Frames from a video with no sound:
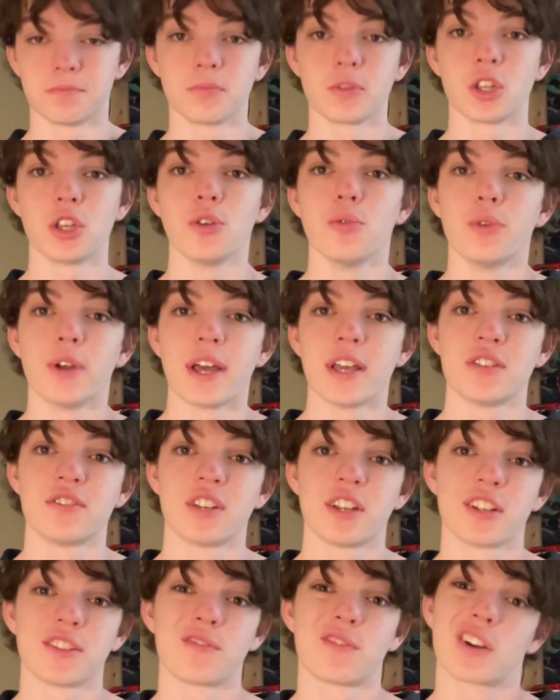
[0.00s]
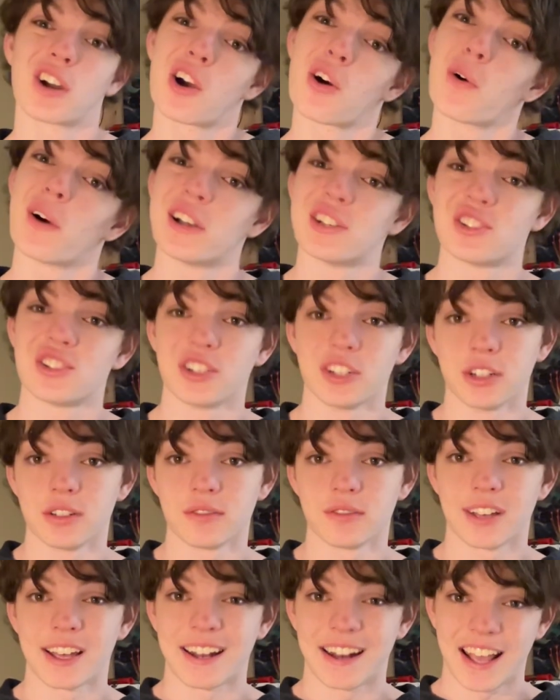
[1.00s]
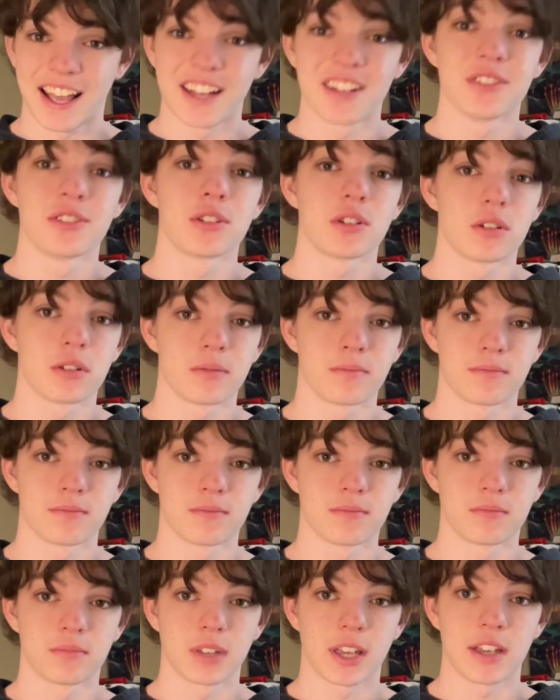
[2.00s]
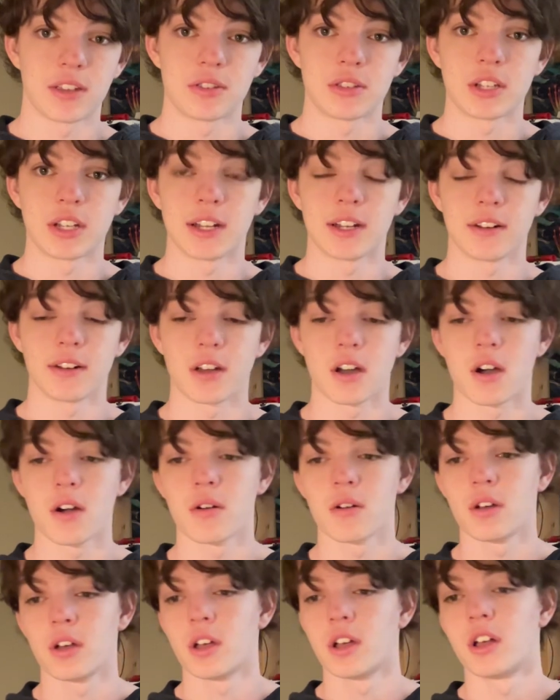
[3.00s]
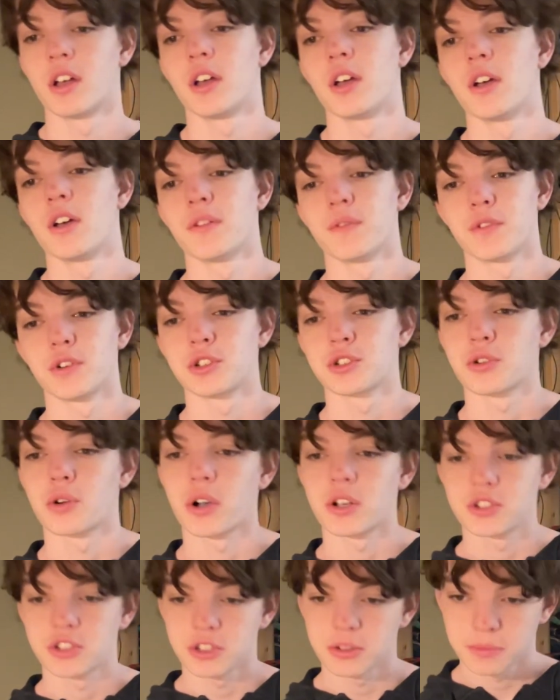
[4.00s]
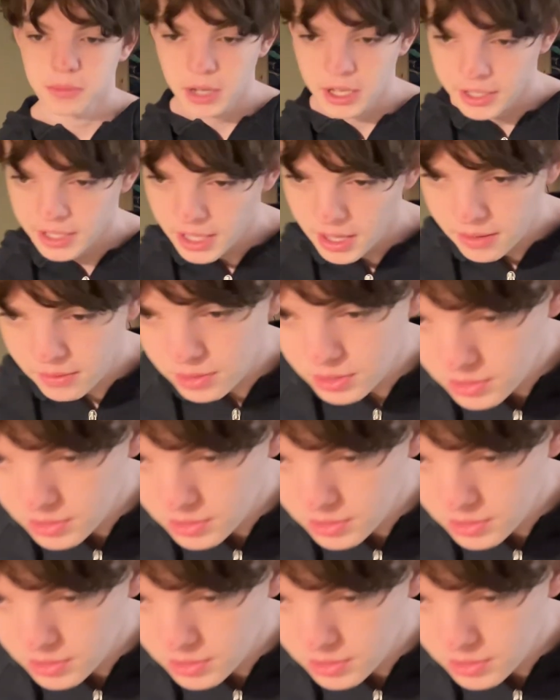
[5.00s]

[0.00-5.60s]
Q&A stands for question and answer, in case you didn't know. First question by Kevin